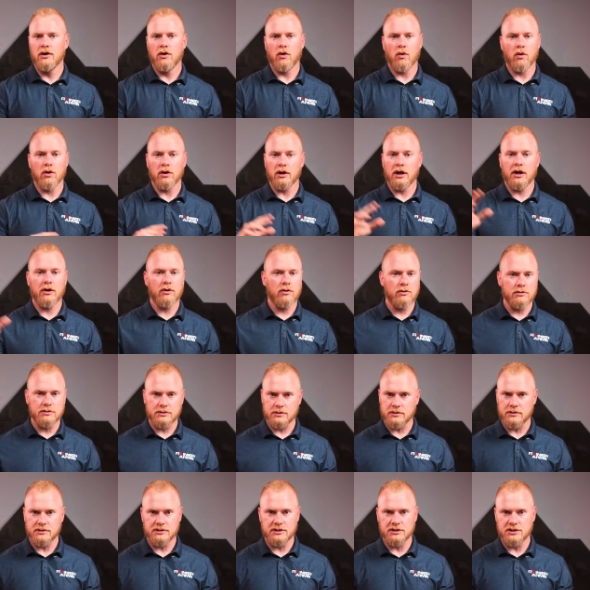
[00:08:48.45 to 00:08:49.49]
or a lot of
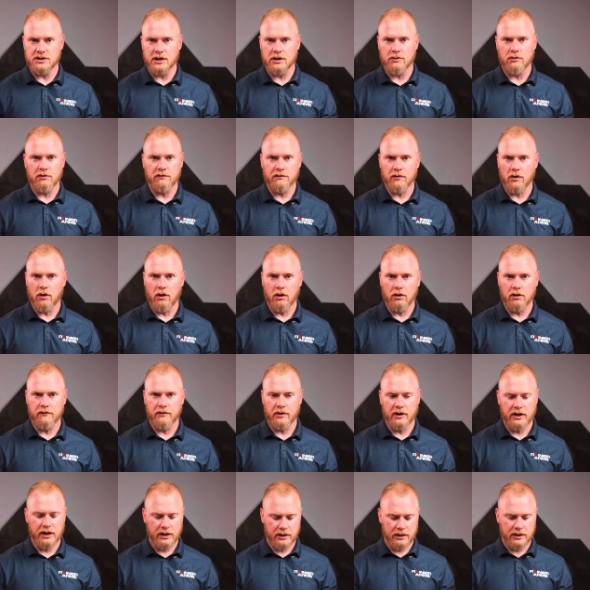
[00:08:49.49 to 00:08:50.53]
holsters in general for all of
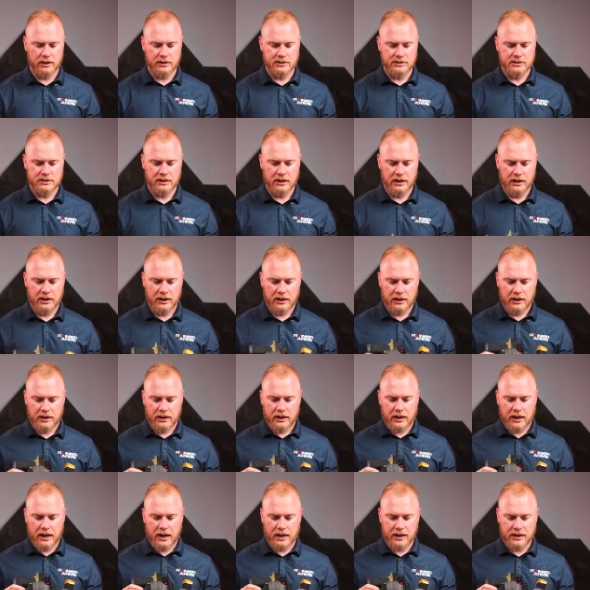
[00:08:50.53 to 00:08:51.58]
your handguns.
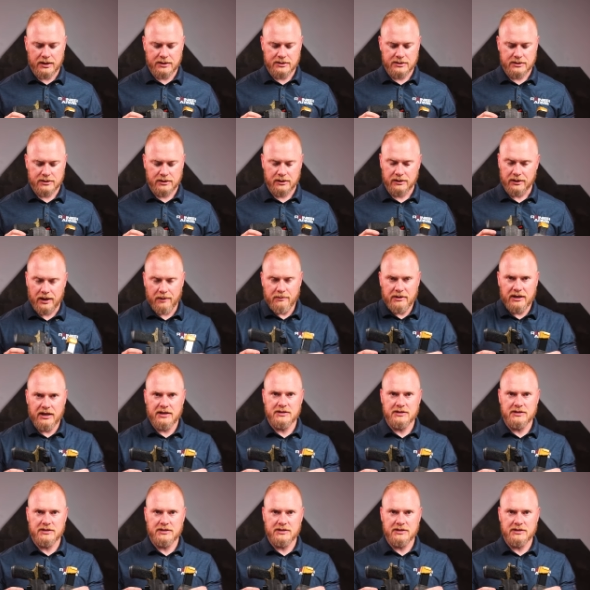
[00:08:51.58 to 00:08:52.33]
And I mean,